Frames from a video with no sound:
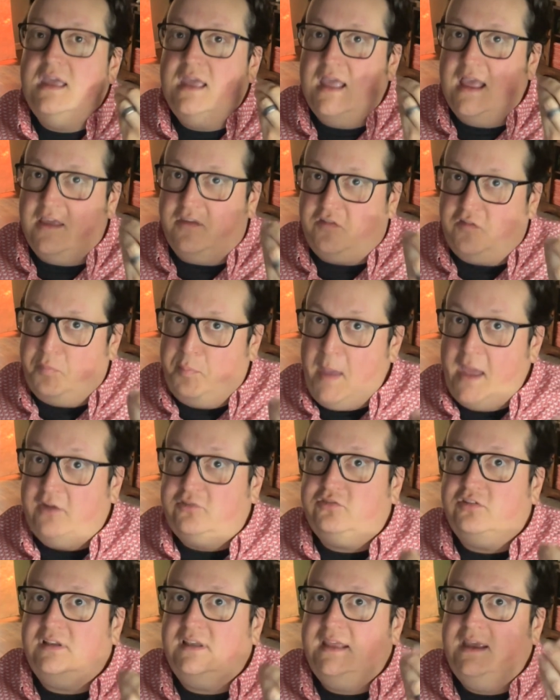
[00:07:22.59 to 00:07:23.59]

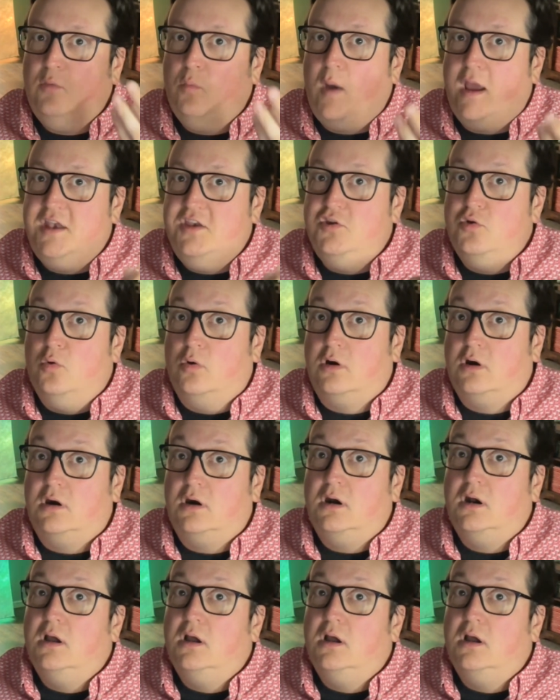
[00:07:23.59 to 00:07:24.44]
especially when you're